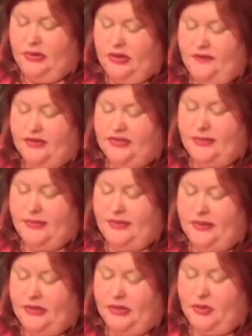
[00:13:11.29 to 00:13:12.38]
looking for something
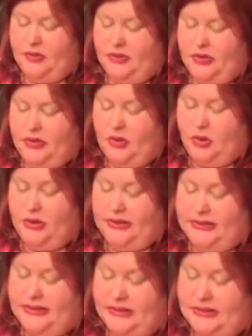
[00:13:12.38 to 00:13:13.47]
that glowed or
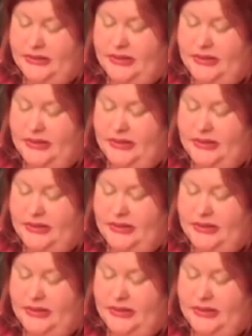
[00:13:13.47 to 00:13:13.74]
glinted,